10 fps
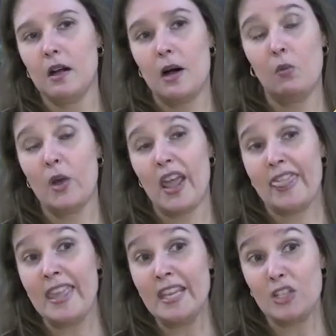what I
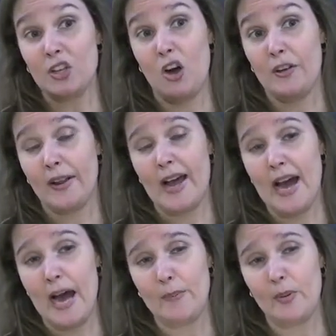think is called a
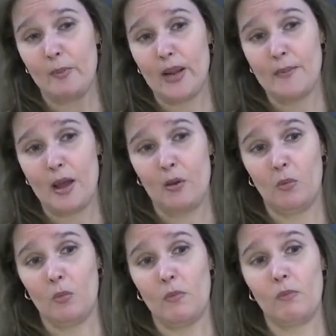cop, but I'm not
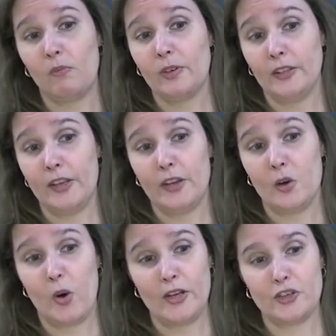really
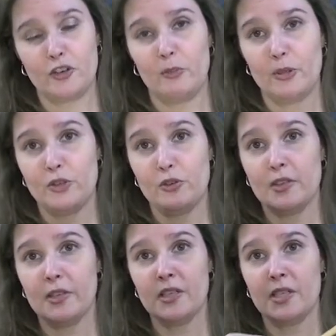quite sure, but you're
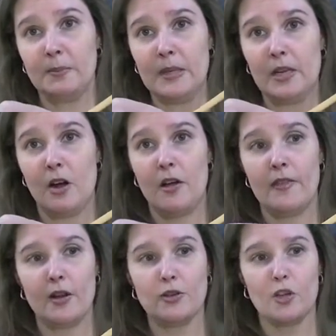just going to spin it on
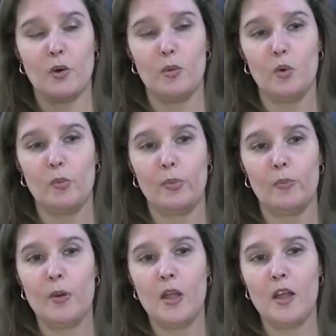there so it will
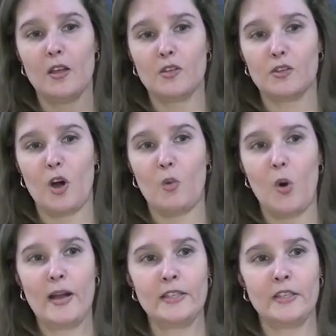start
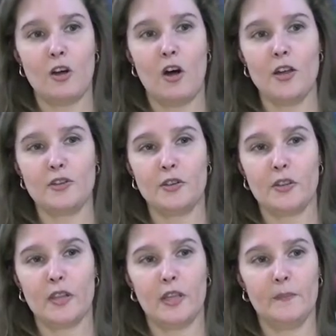winding on to
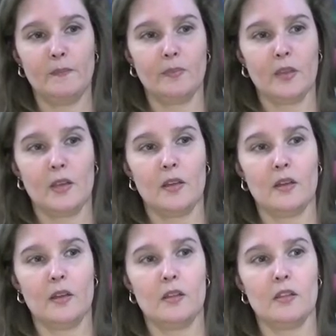the
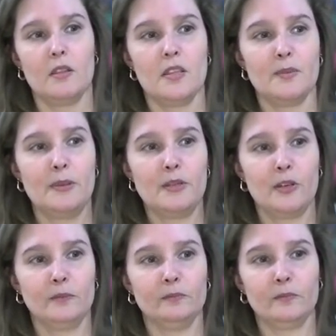the
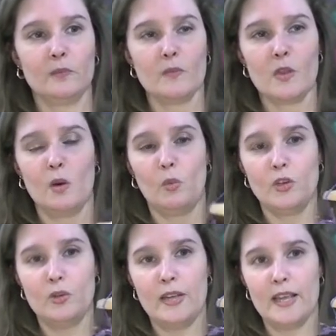spindle. When
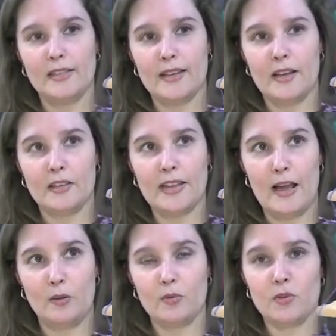you get
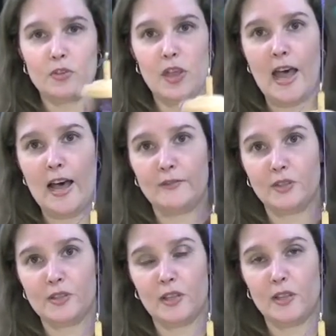down to have
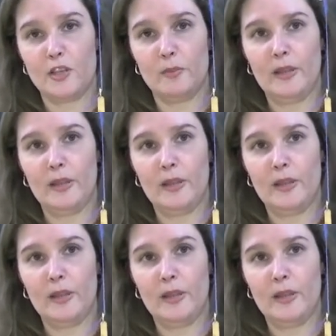just a little